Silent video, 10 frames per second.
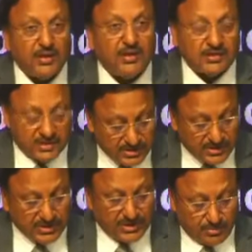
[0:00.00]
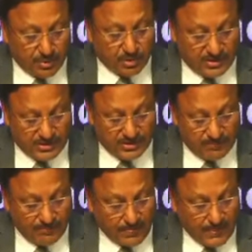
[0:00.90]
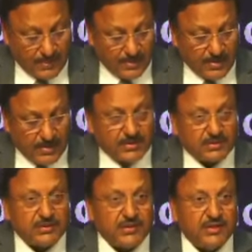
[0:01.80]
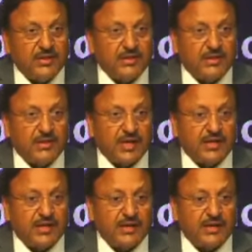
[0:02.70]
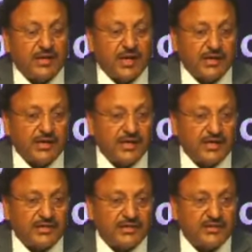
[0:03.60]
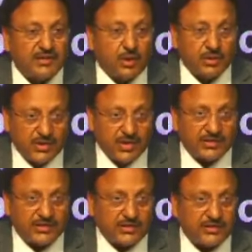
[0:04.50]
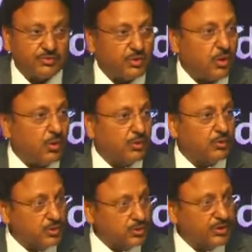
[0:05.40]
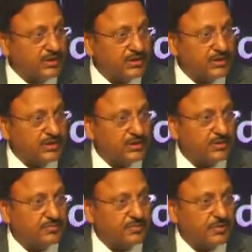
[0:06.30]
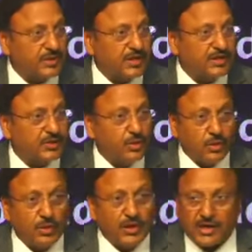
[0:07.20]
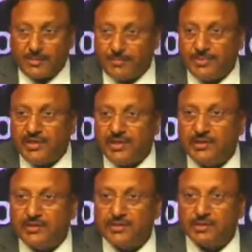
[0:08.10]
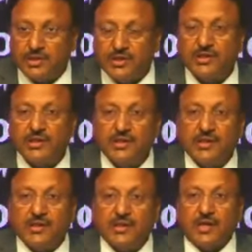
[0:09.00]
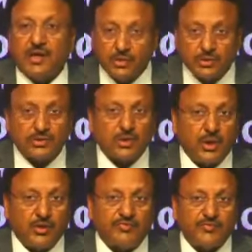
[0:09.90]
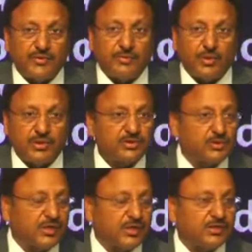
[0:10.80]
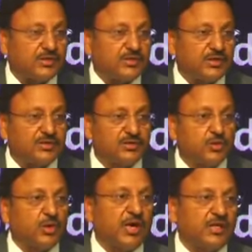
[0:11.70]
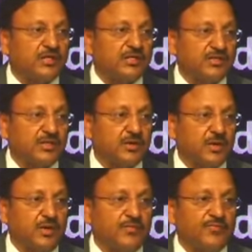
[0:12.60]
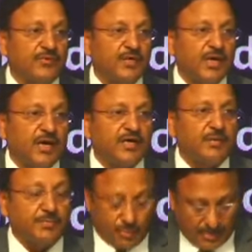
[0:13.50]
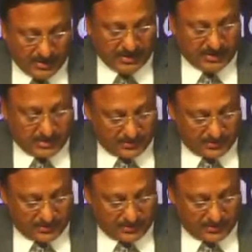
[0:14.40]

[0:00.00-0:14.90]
centenarian voters. The candidates or their agents would all go together, can go accompany to the house of the voter so that there is no allegation of any compromise.